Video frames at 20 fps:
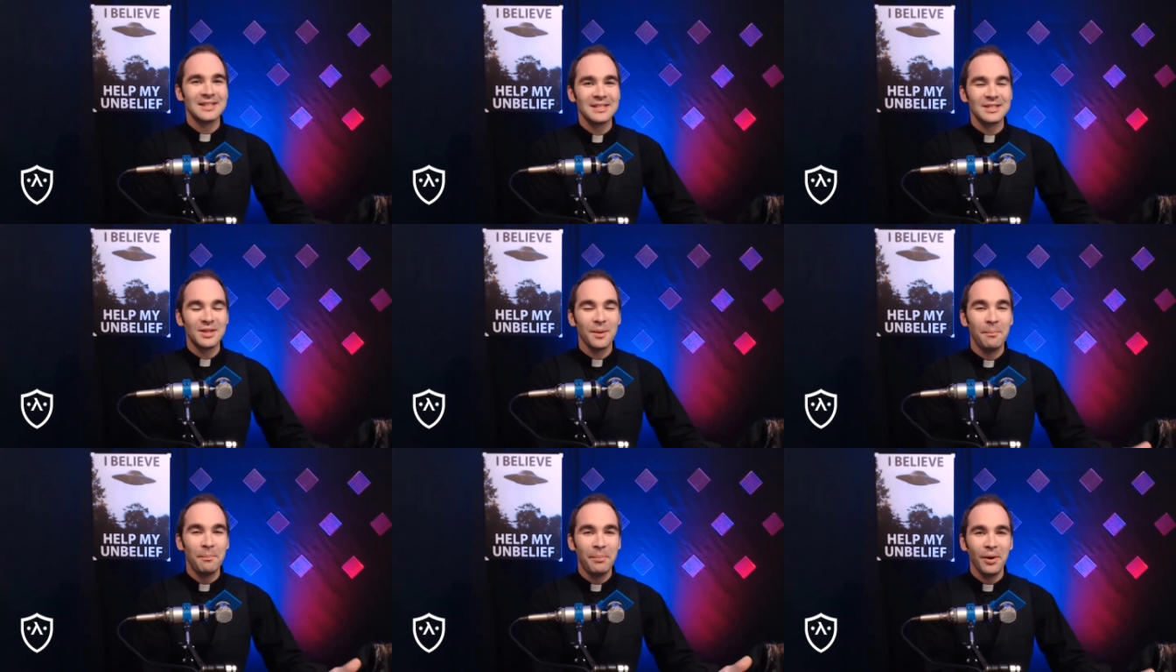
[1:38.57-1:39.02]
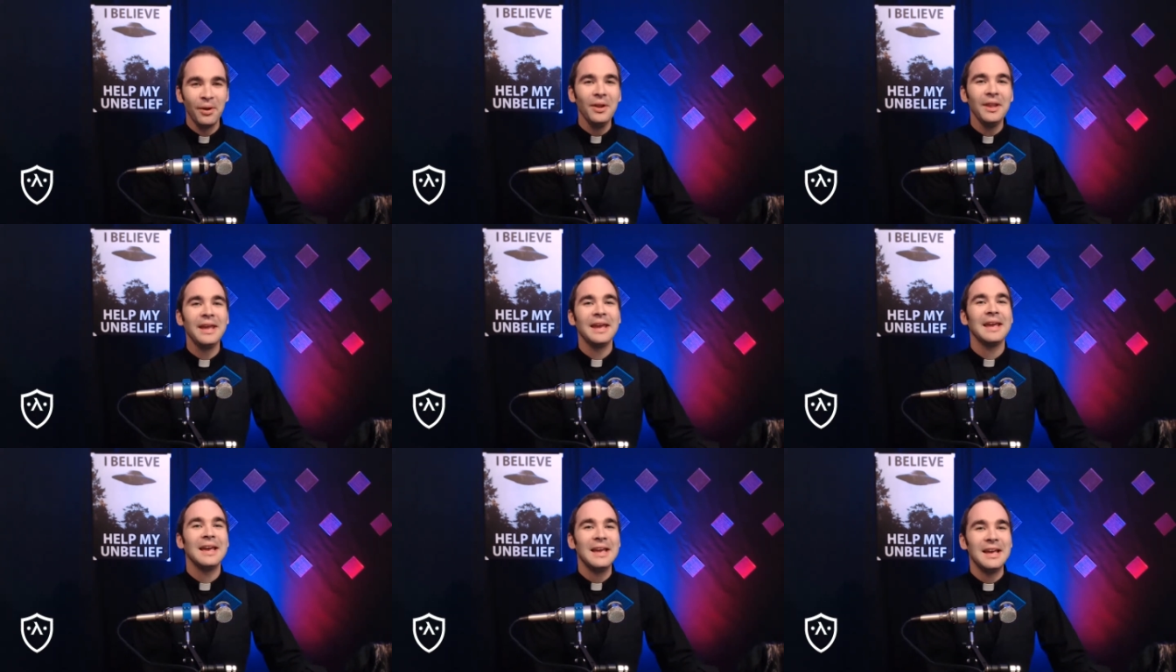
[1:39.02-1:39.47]
He's the
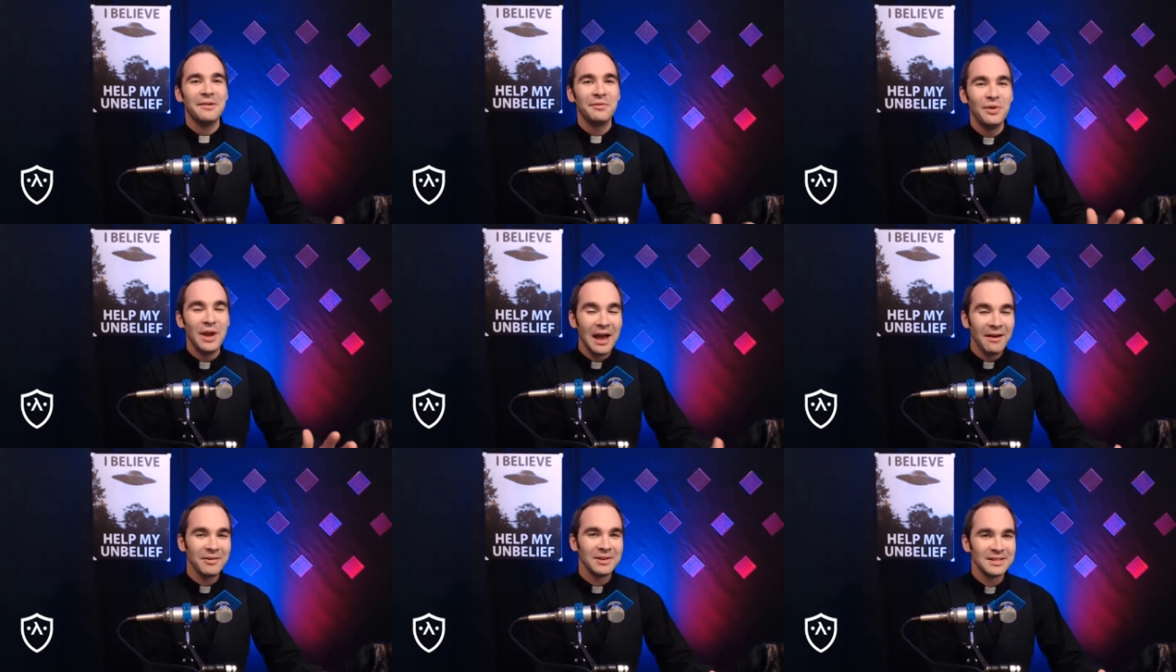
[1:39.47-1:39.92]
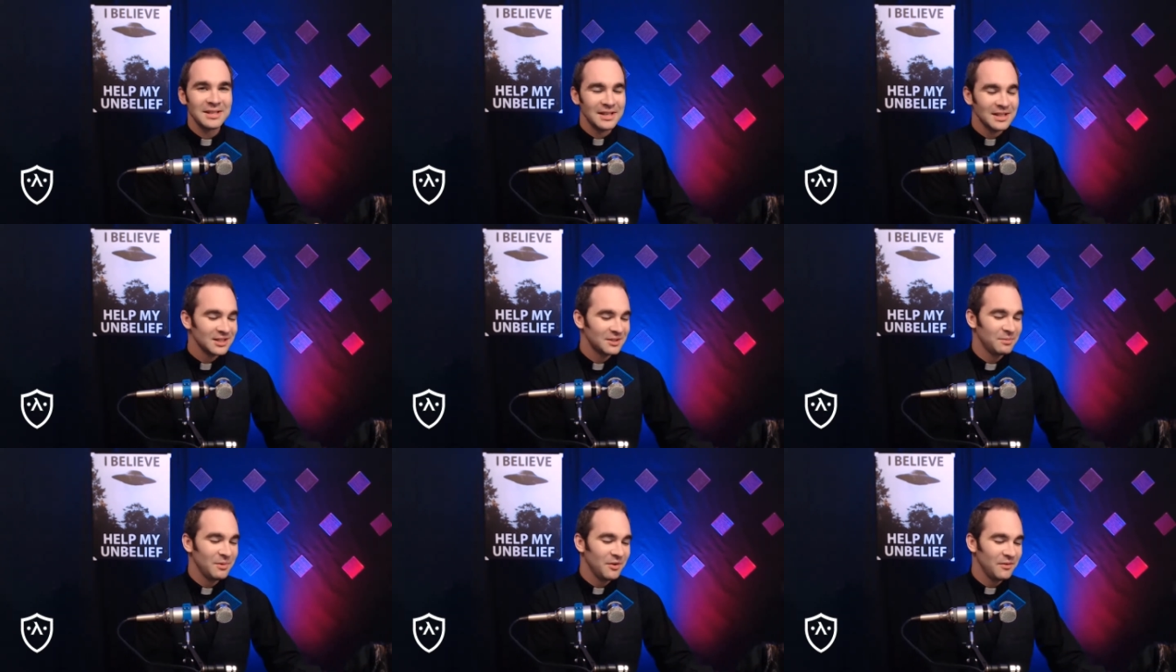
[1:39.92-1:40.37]
bully. If you haven't seen
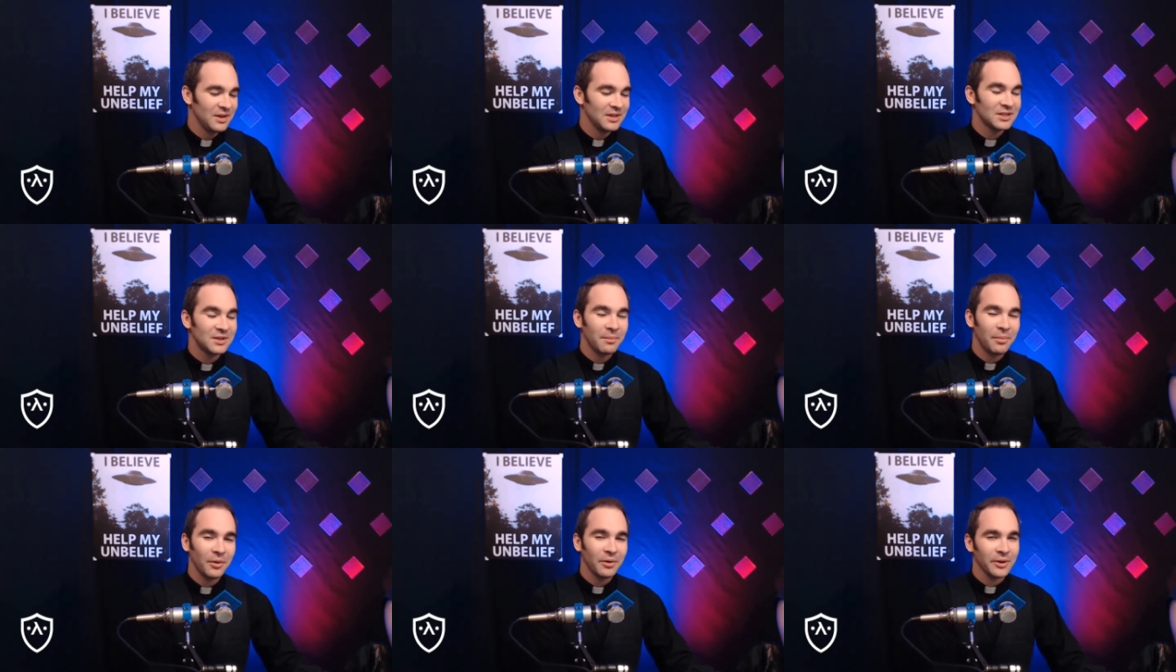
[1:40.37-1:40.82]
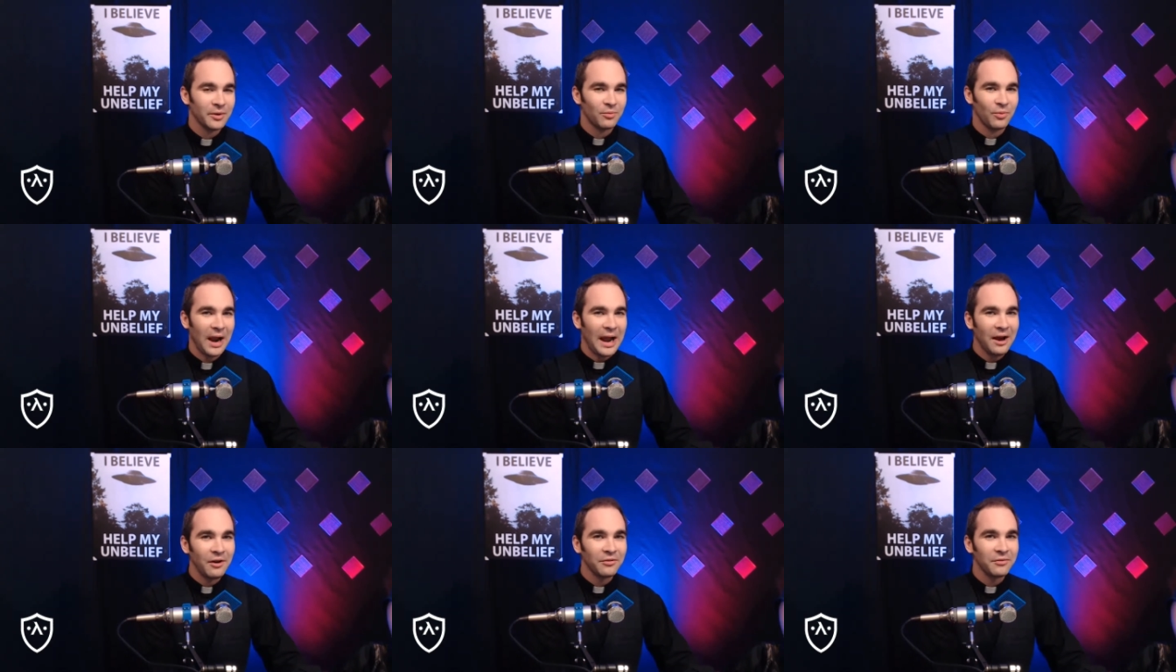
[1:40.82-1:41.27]
this movie, he's the bully.
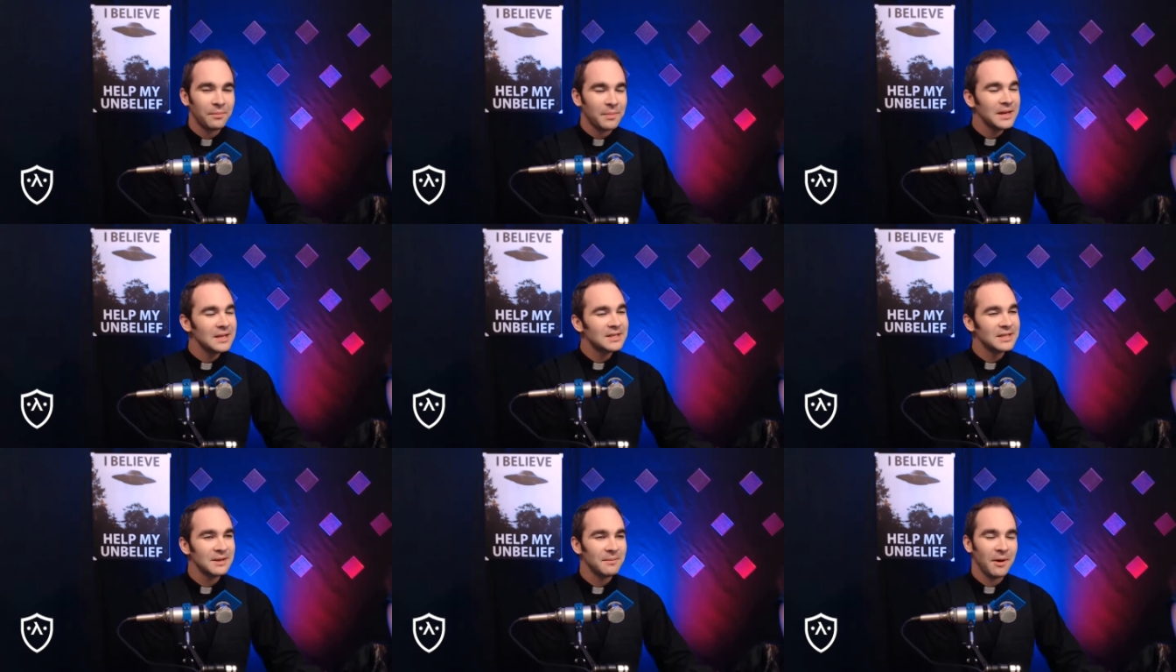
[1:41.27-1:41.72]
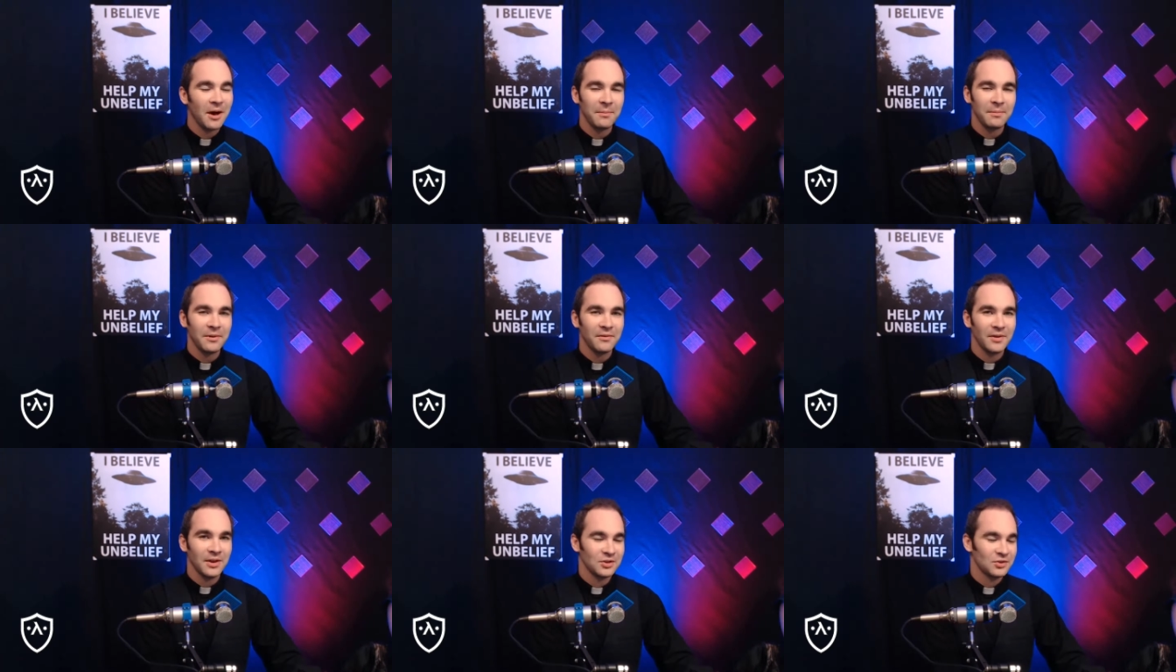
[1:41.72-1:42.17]
Ralph beats him up
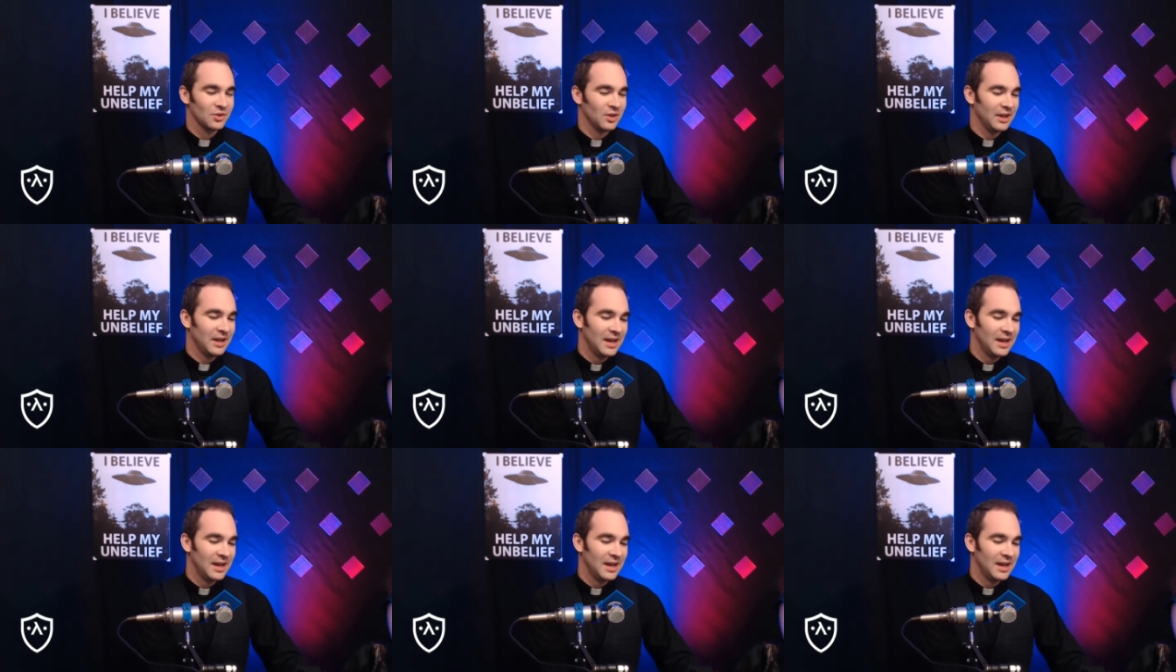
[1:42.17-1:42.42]
eventually.